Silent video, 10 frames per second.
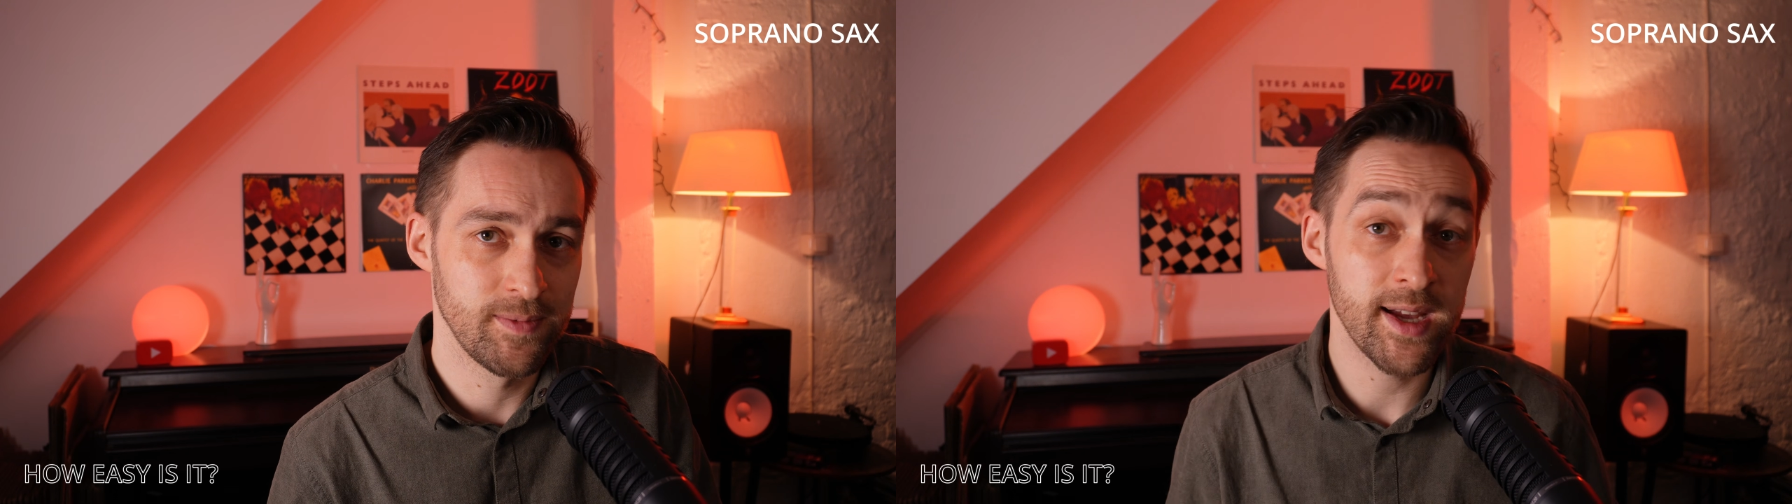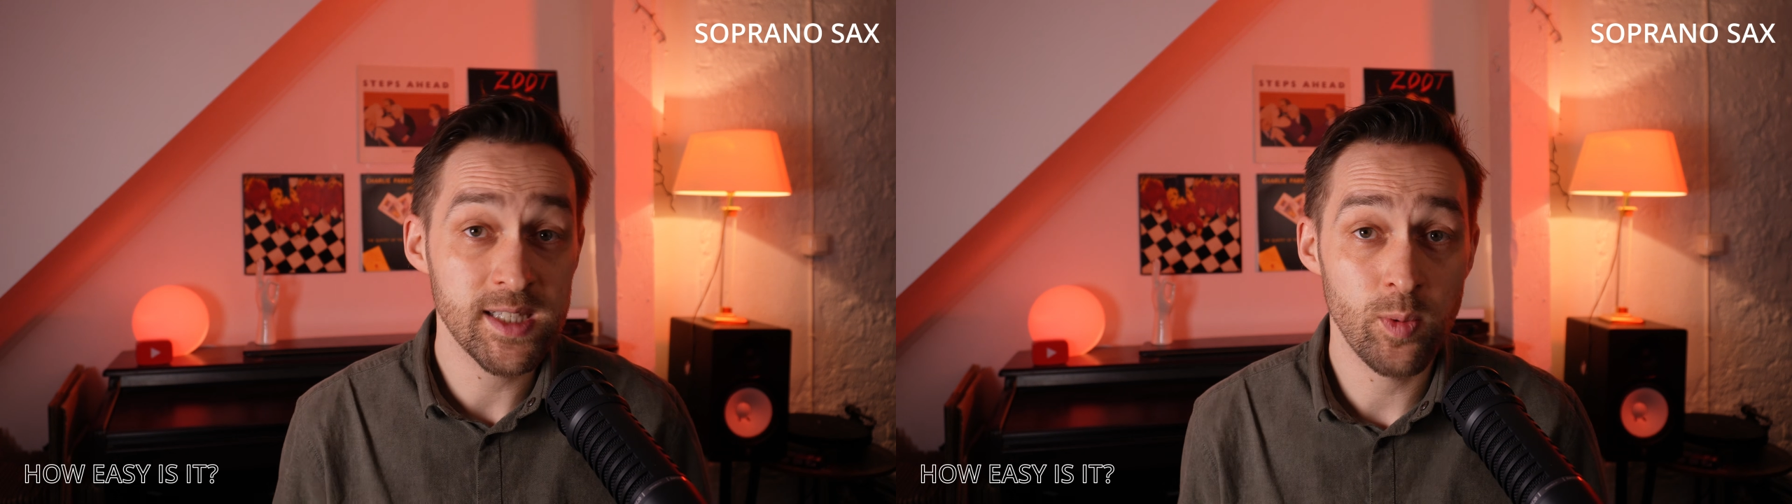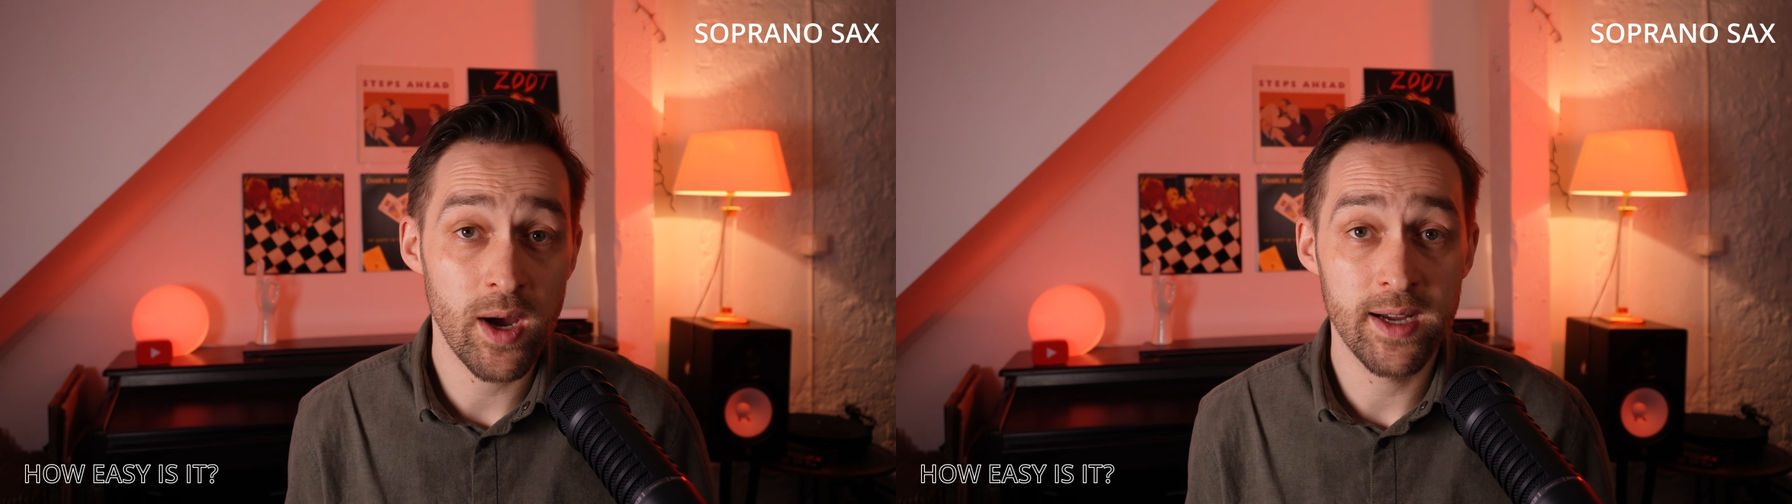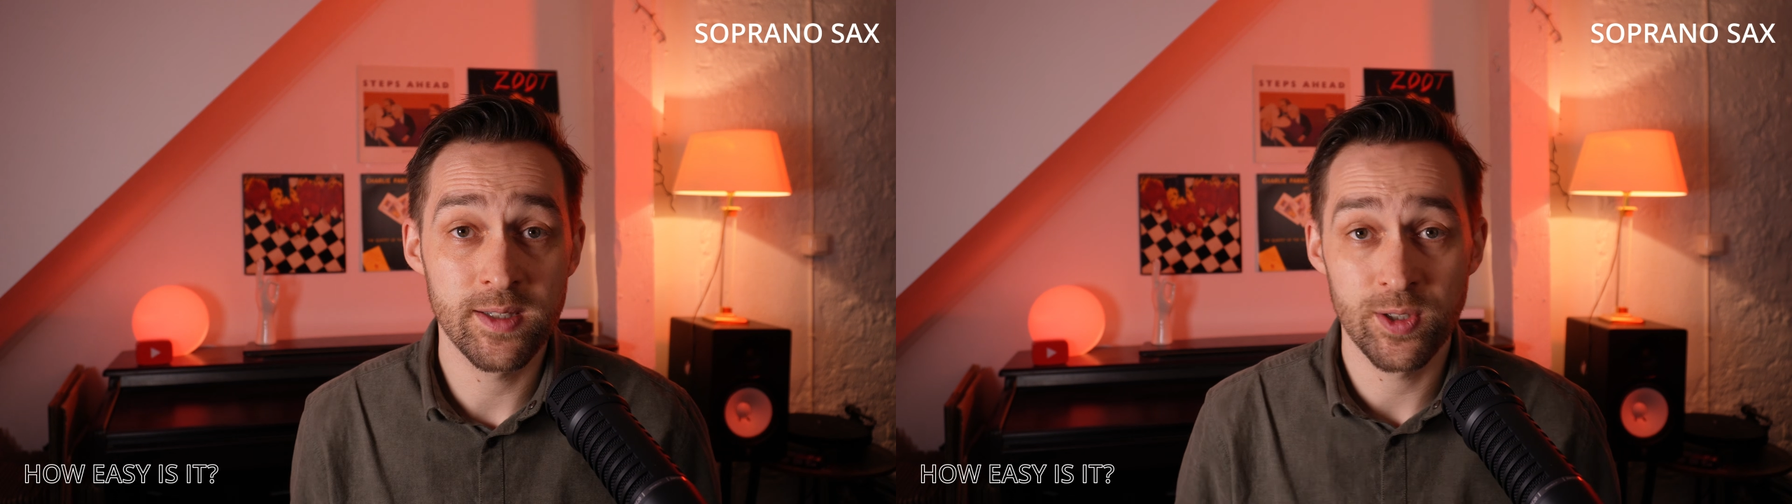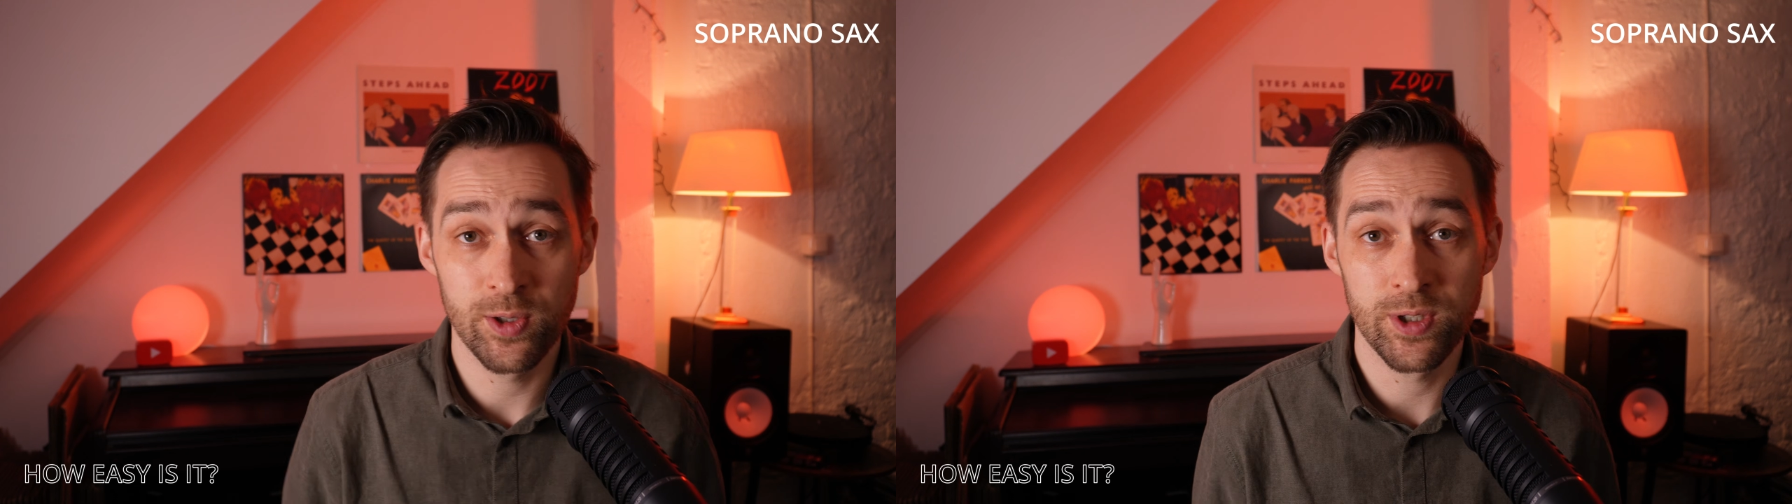That's why
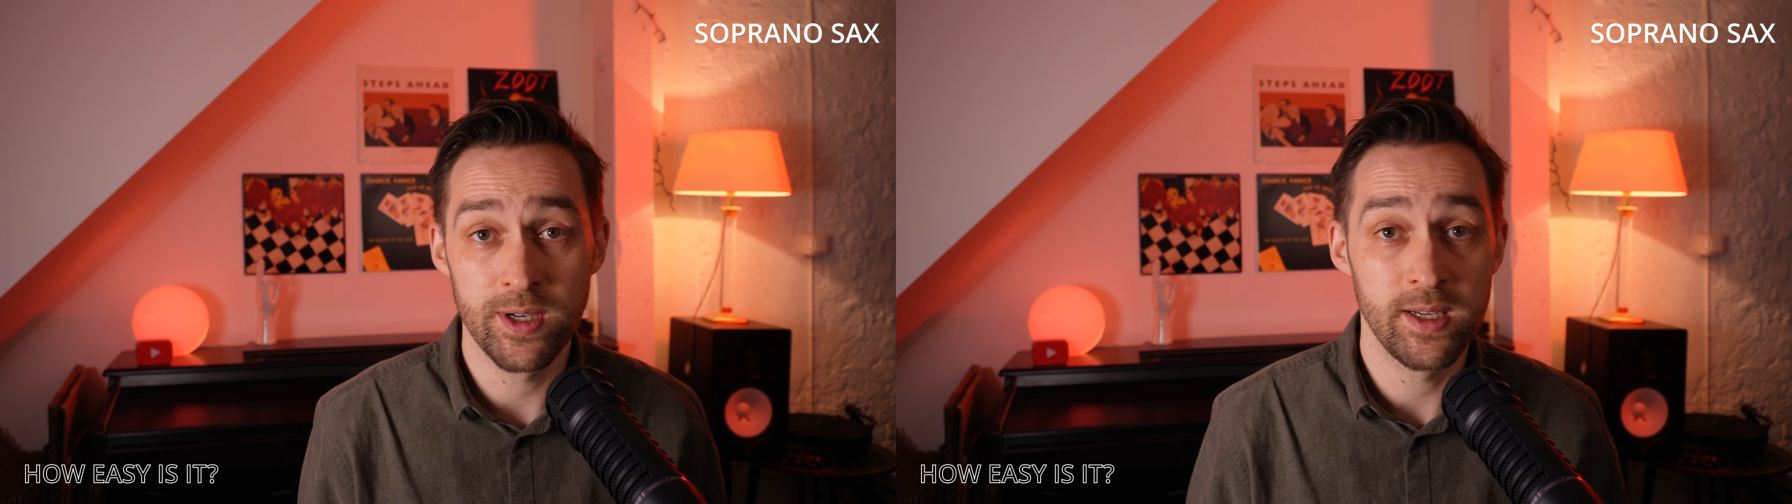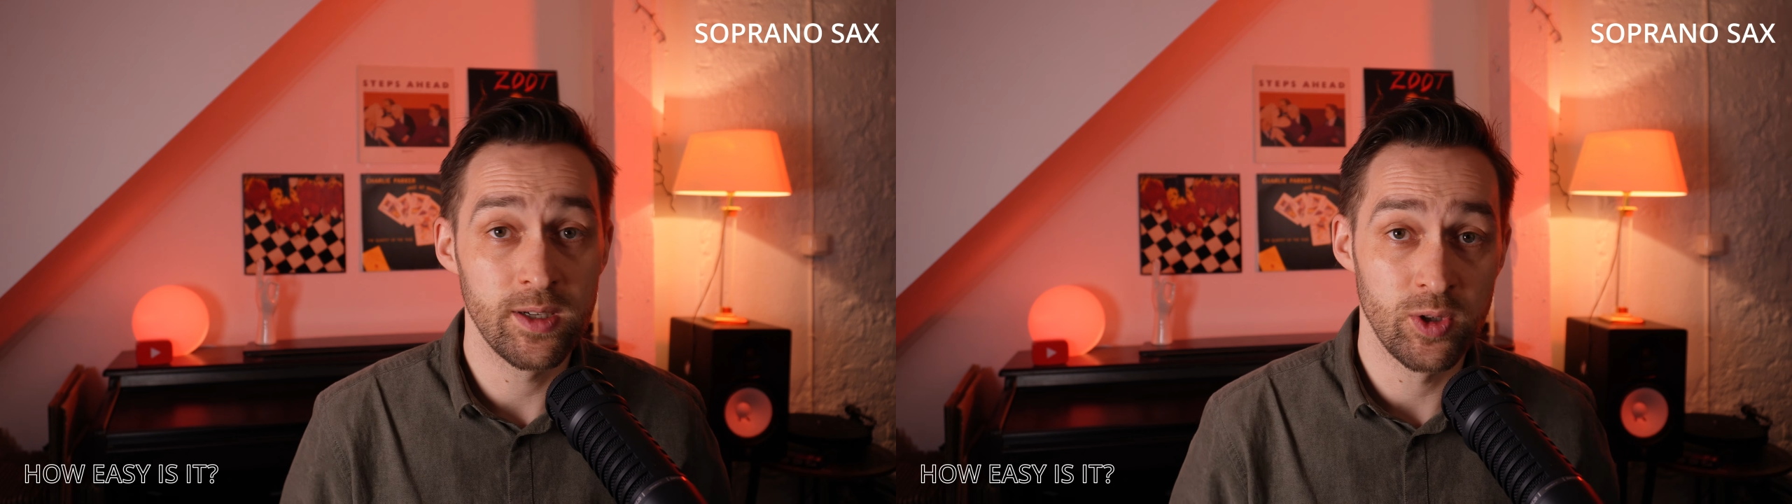it's usually